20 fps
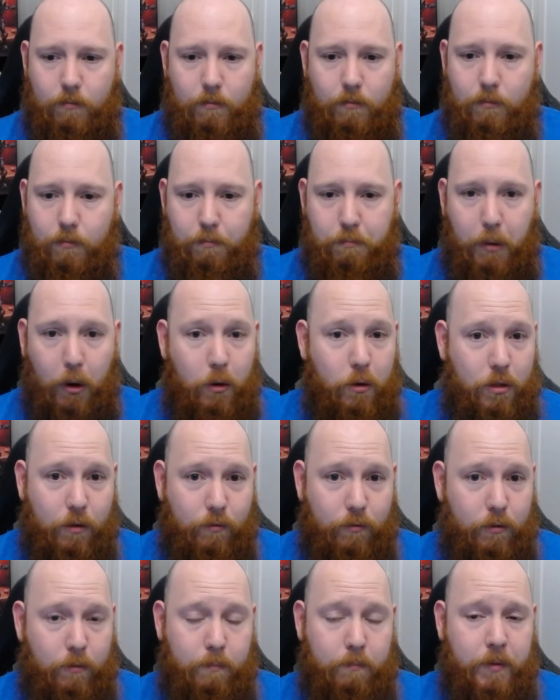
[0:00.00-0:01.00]
both of
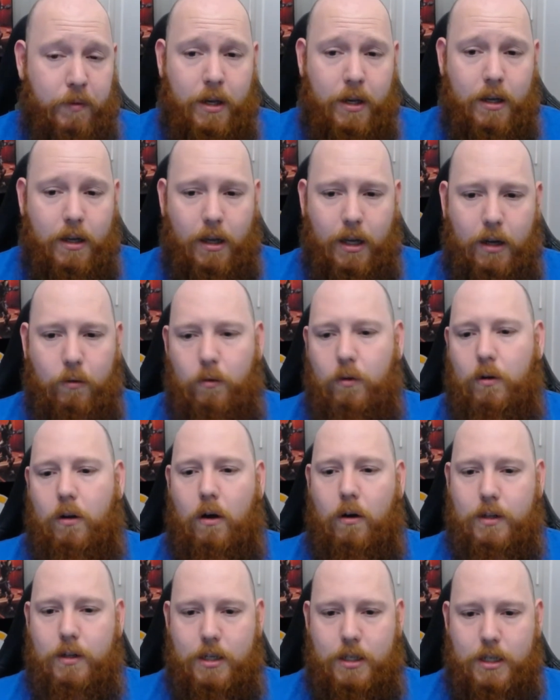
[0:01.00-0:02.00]
them. In all
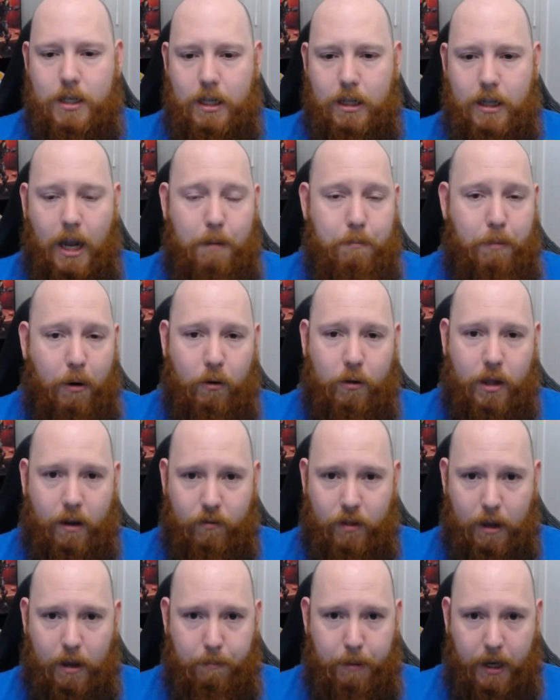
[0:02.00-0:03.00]
honesty, they both have
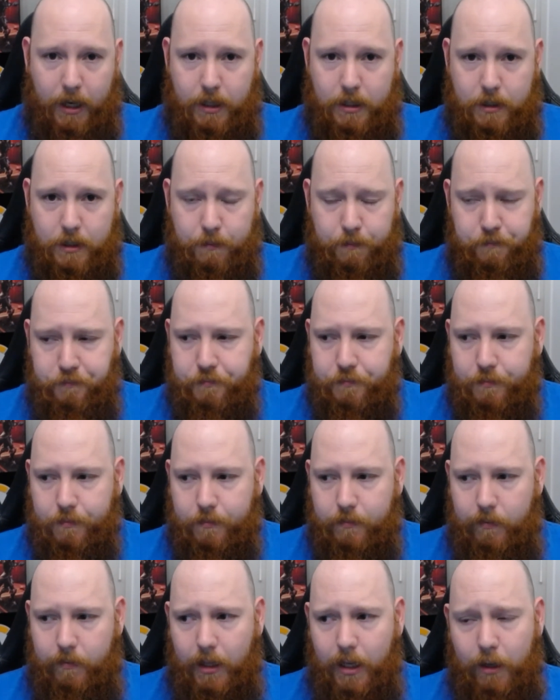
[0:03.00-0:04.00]
their place.
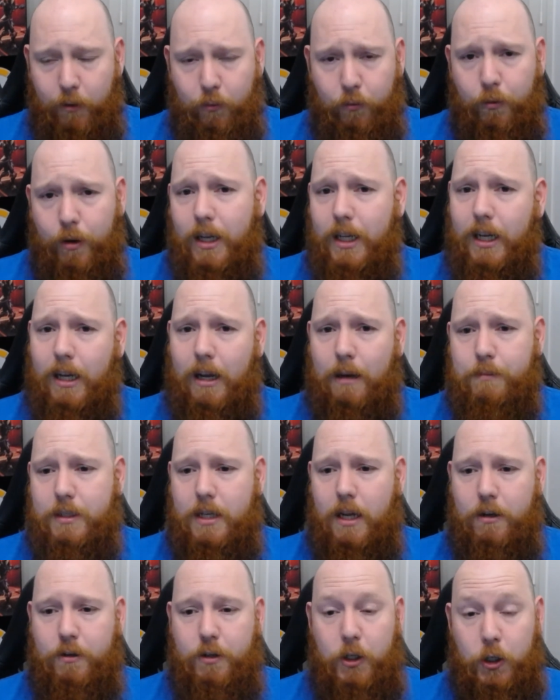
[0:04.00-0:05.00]
It really comes
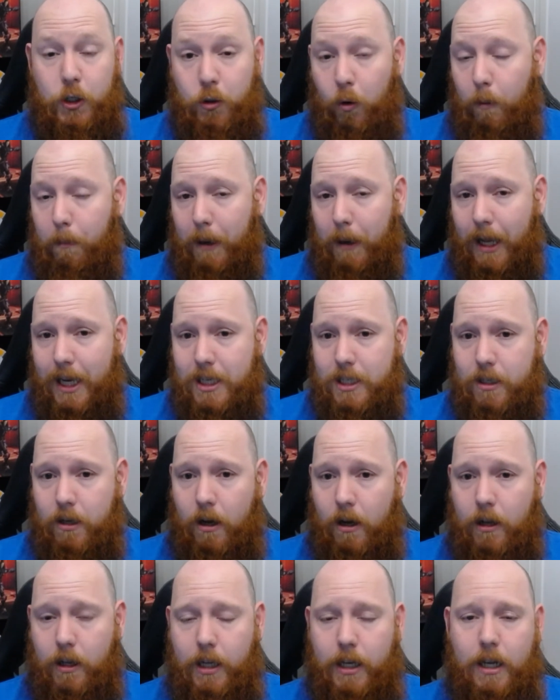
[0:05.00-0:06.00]
down to your
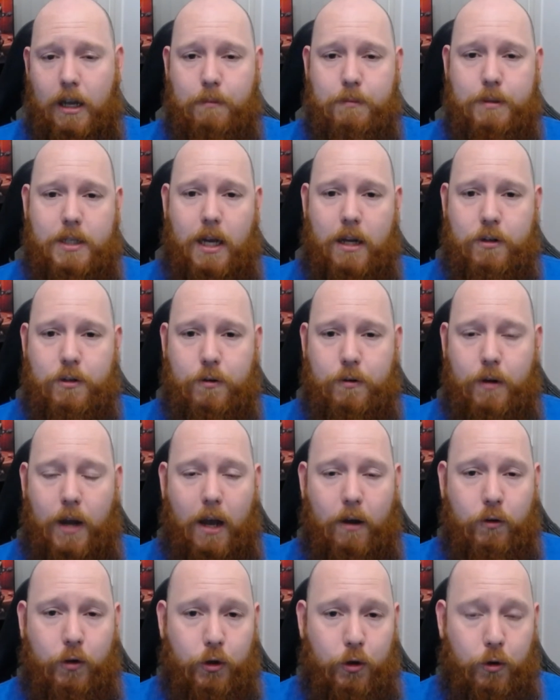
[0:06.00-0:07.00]
playstyle. It comes down to how
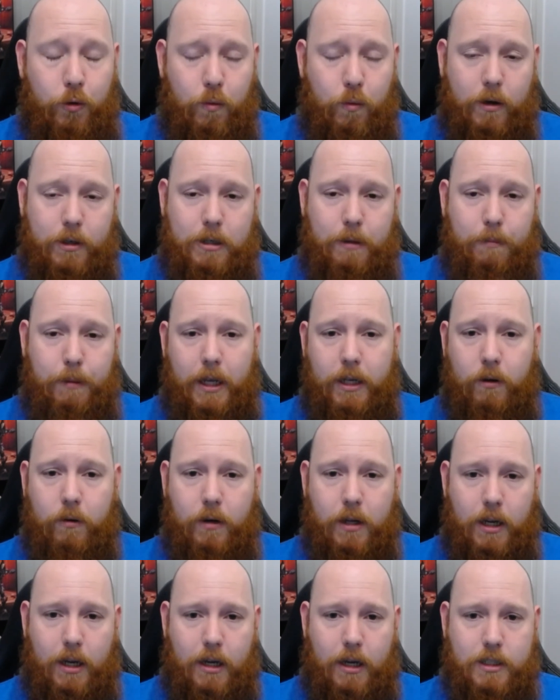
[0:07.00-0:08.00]
you want to play your
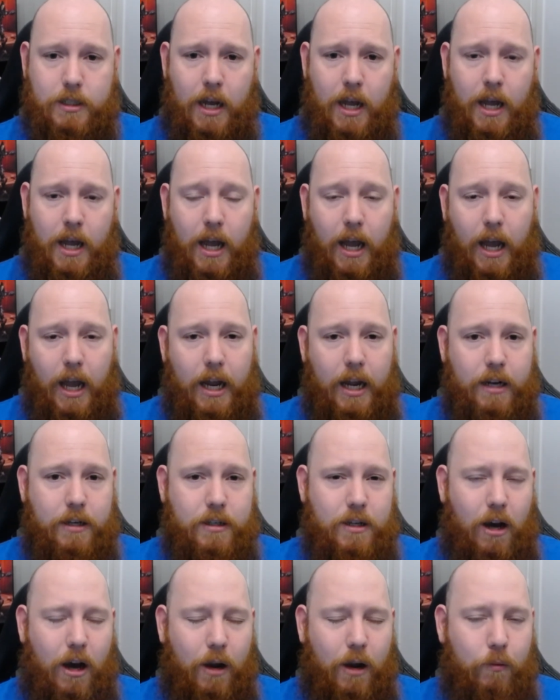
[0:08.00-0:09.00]
class. And
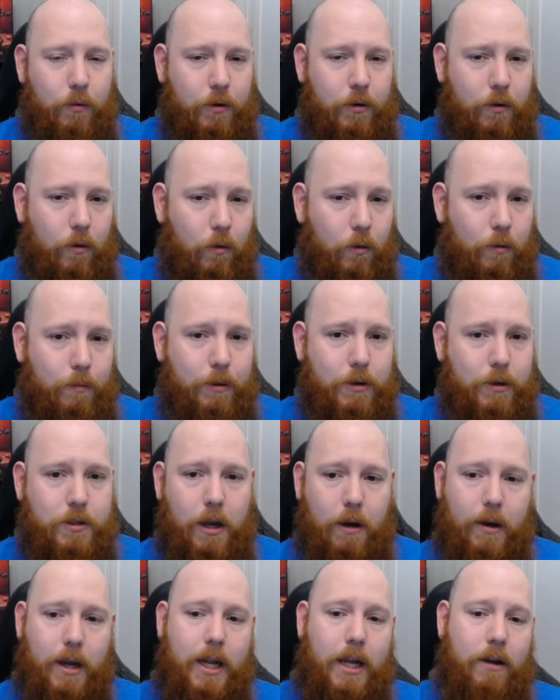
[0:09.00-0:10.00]
I would almost
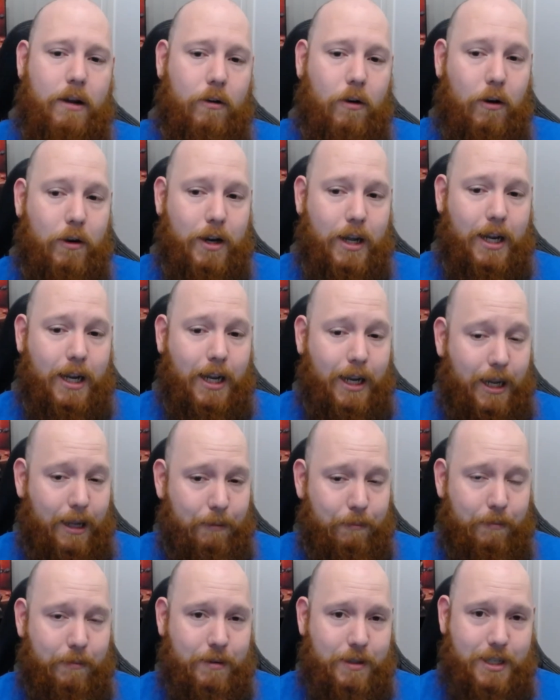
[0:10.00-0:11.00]
go out here on a
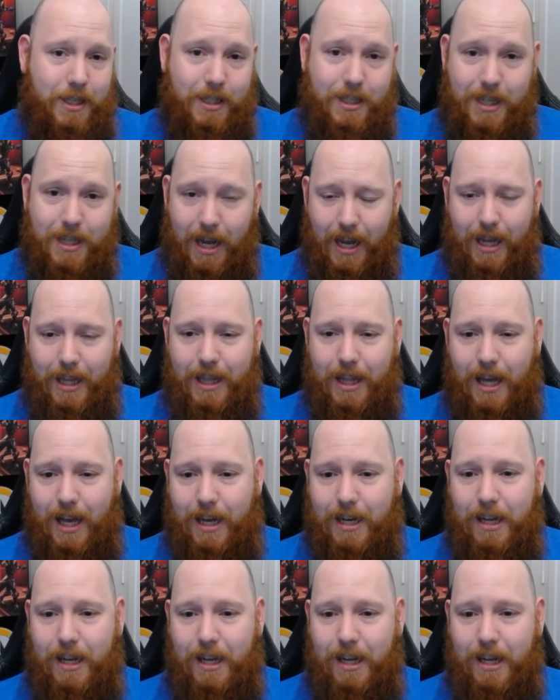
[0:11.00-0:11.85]
limb to say that